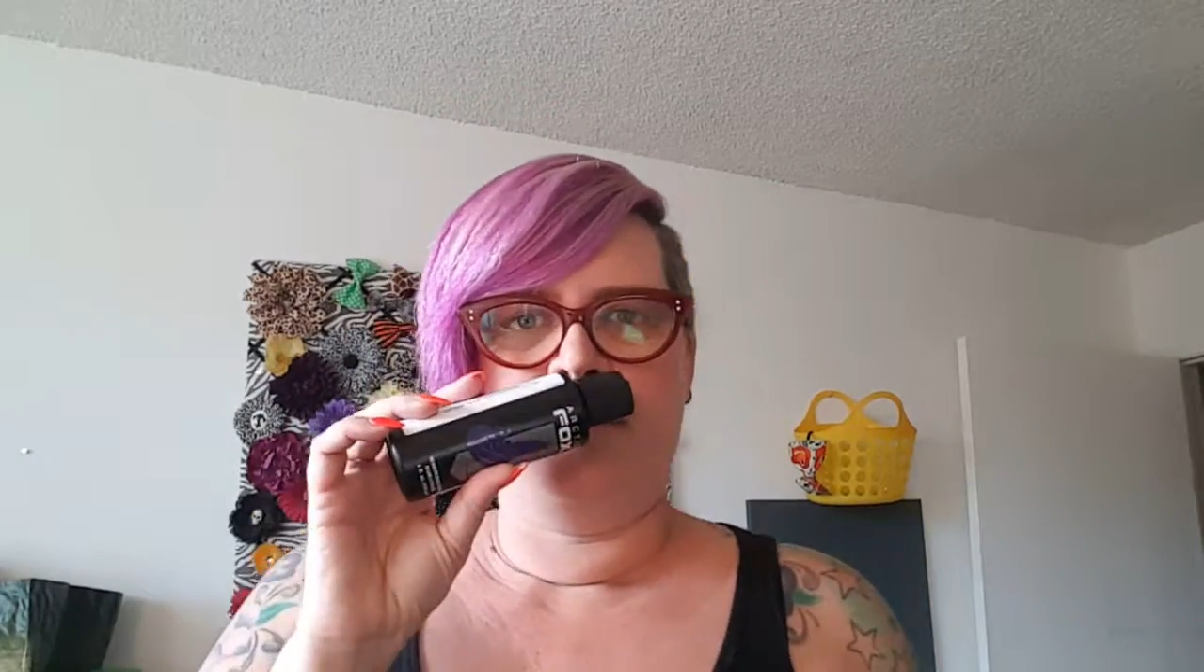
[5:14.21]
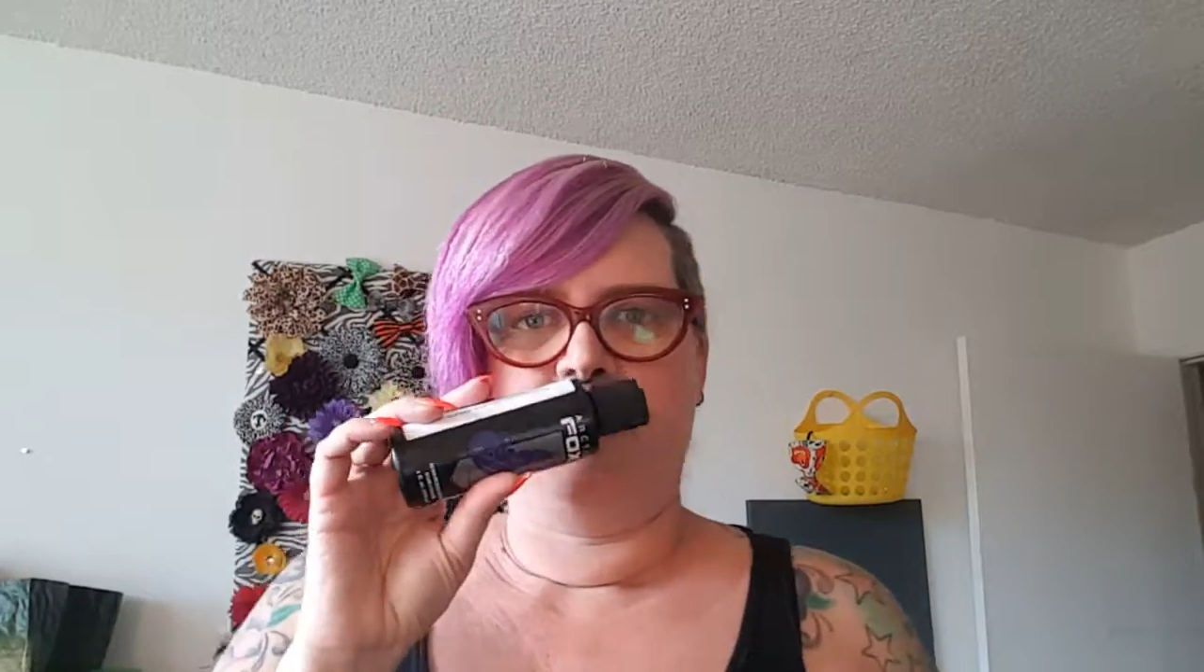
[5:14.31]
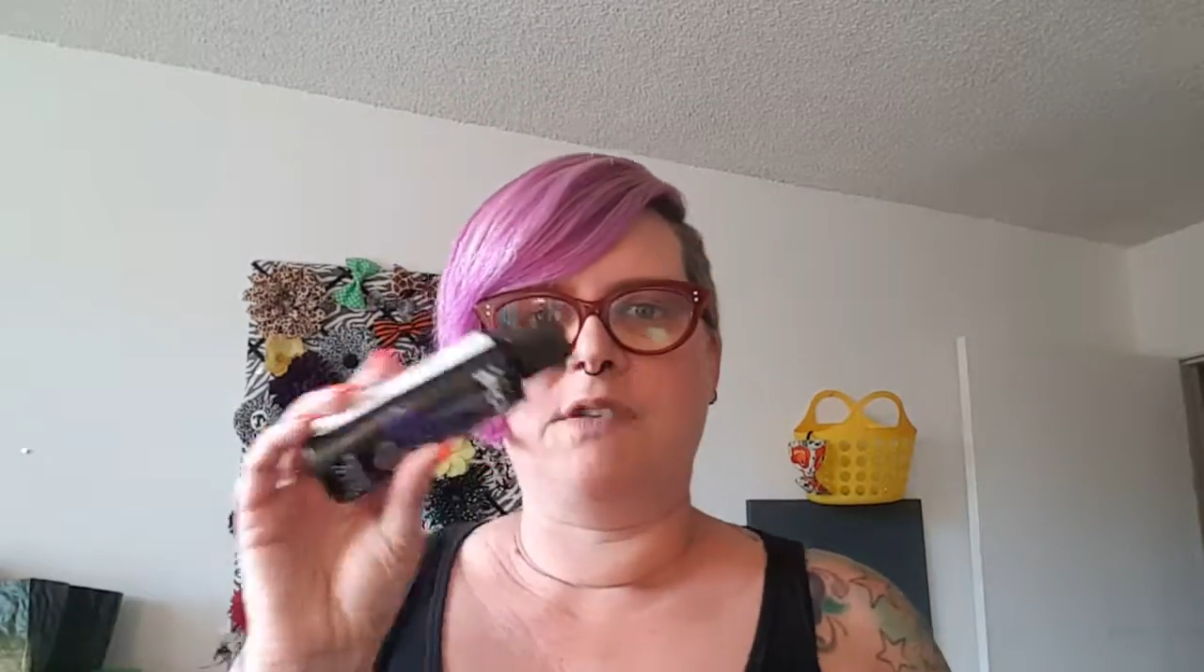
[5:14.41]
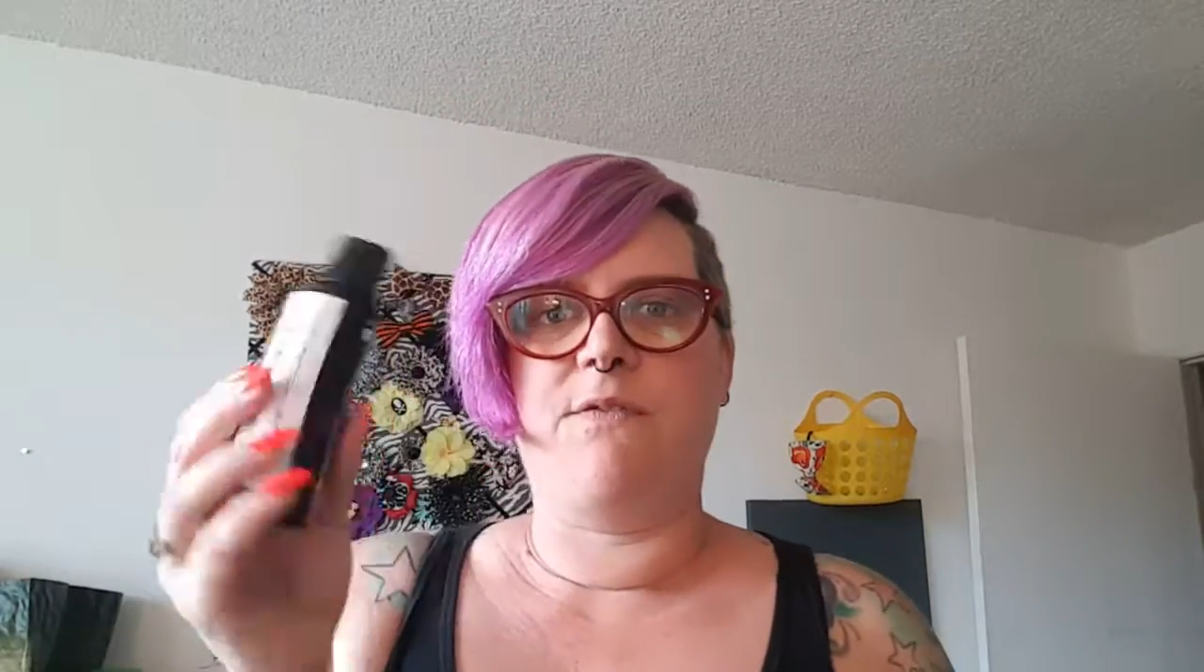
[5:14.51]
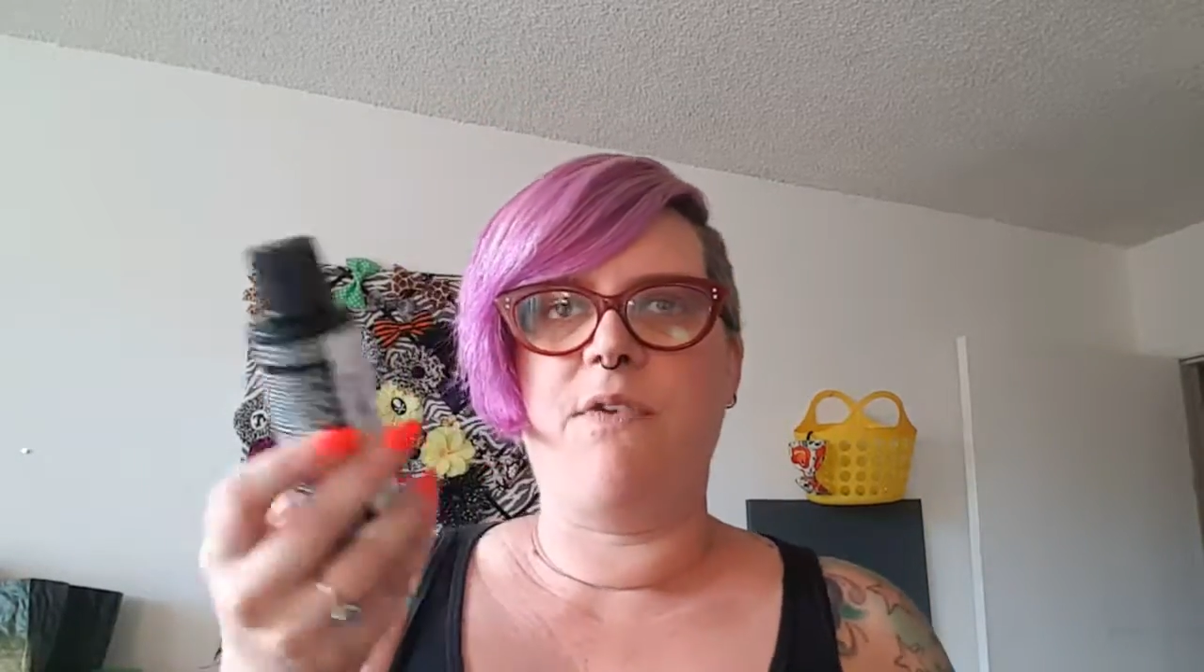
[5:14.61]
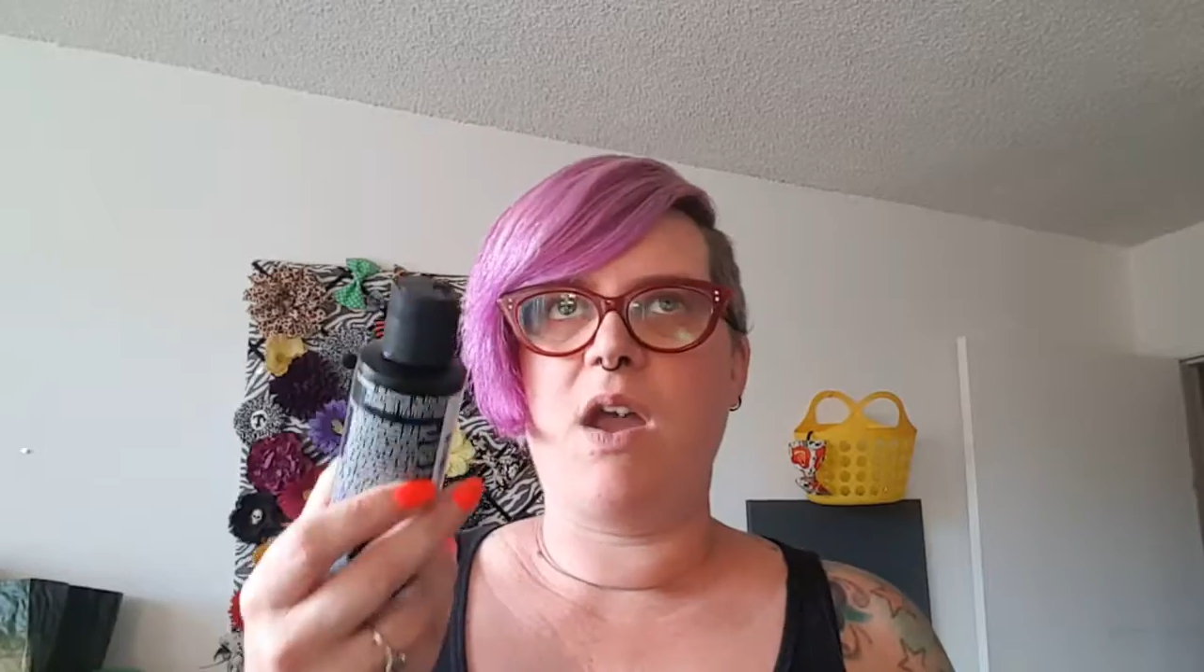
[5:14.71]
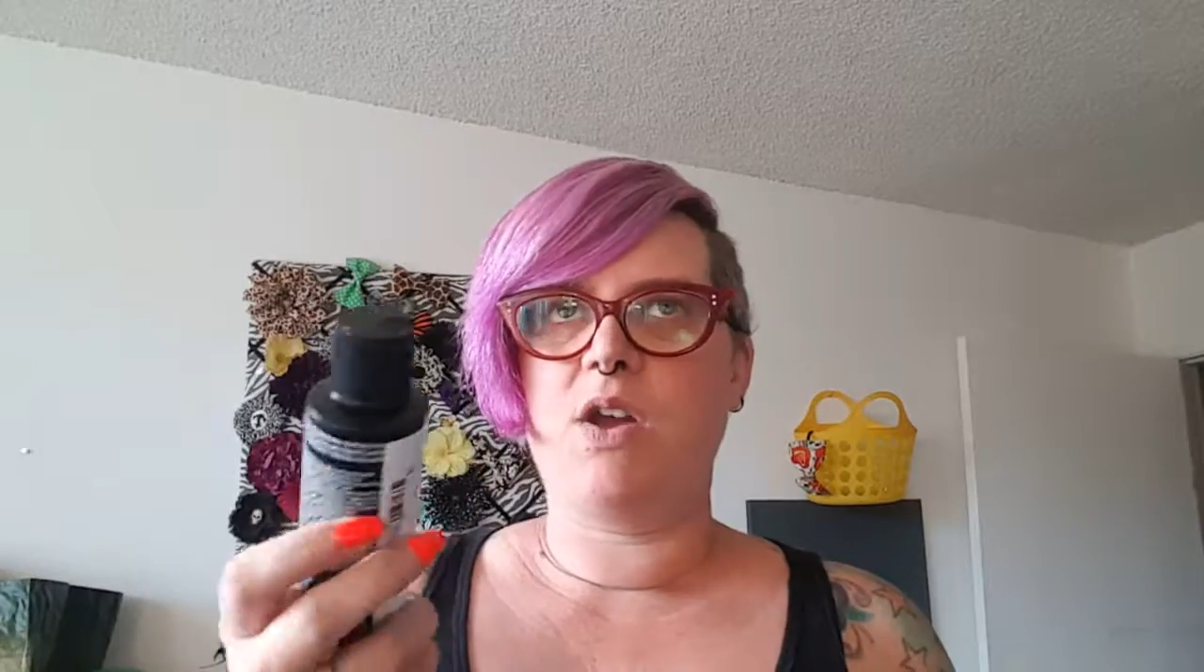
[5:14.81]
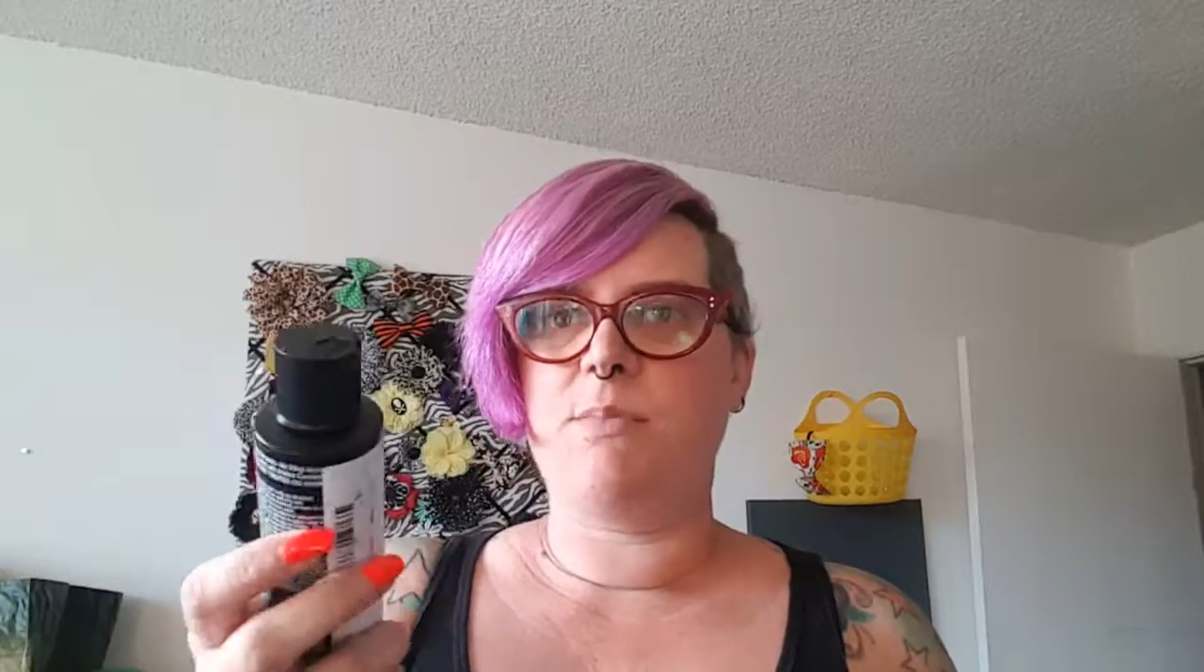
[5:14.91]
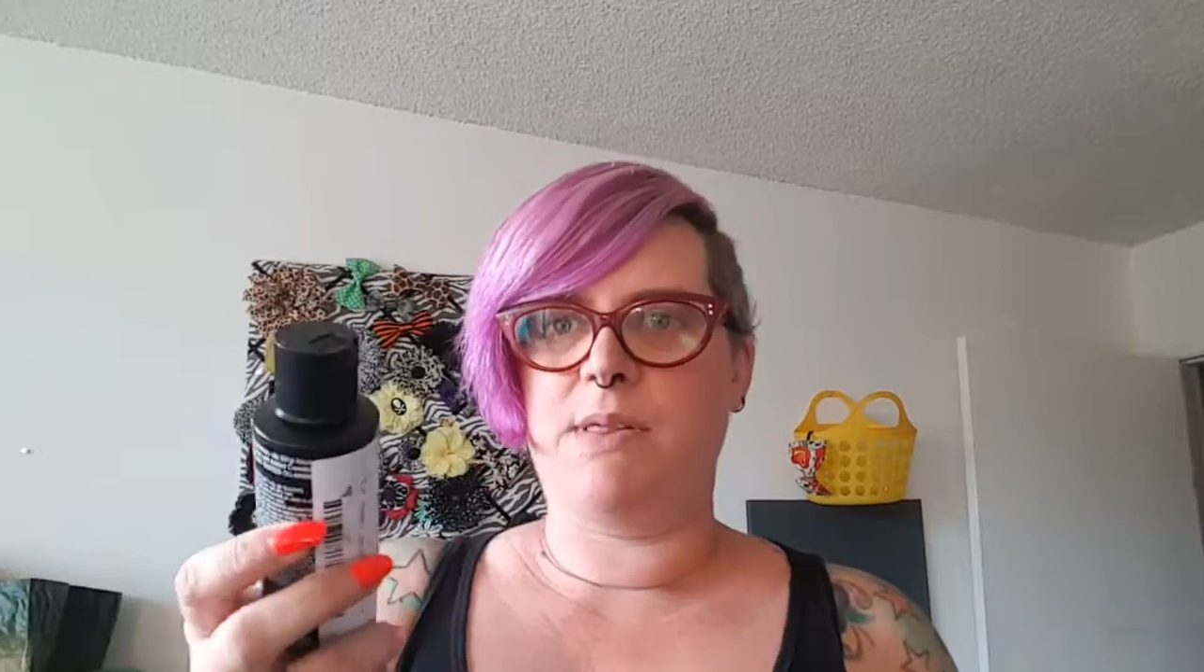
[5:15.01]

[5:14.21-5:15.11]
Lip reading: It's very